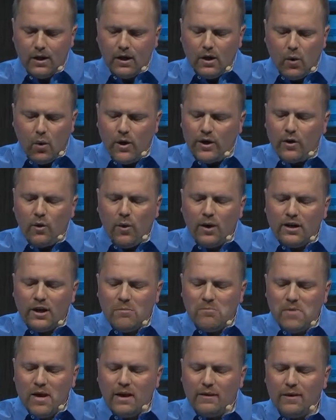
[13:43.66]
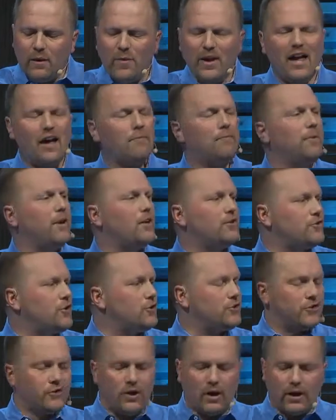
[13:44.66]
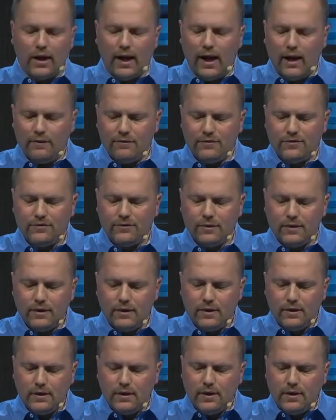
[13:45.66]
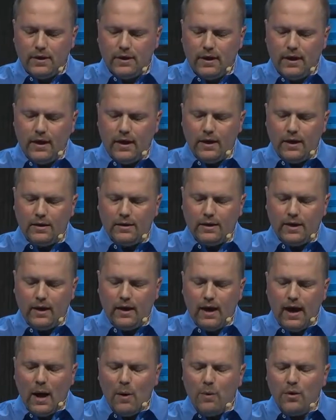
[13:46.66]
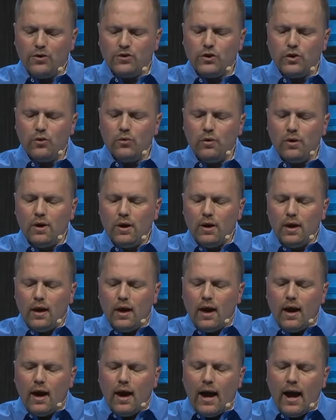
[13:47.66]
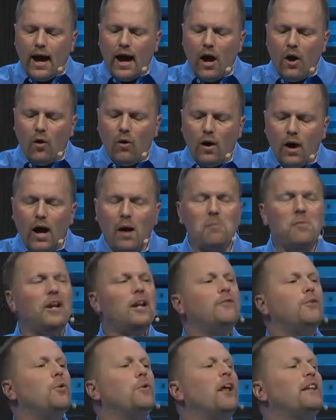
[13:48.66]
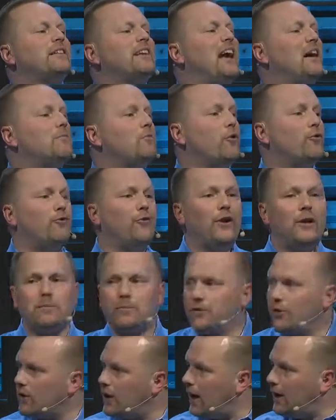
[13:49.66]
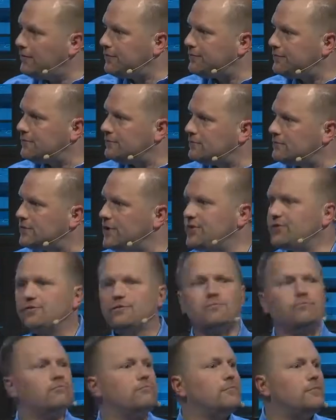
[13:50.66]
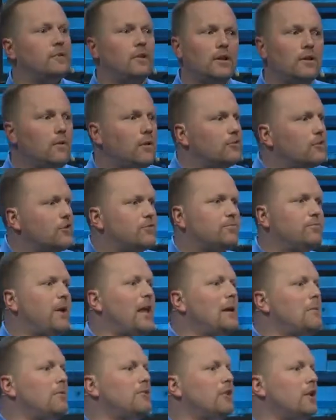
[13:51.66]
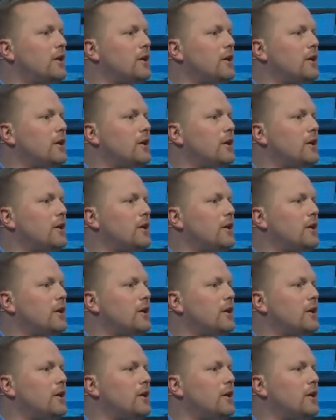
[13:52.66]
We don't want to admit that we have issues in our lives. And uh, how would you how, how many of you would like to have more freedom in your life? Just, you know, just be able to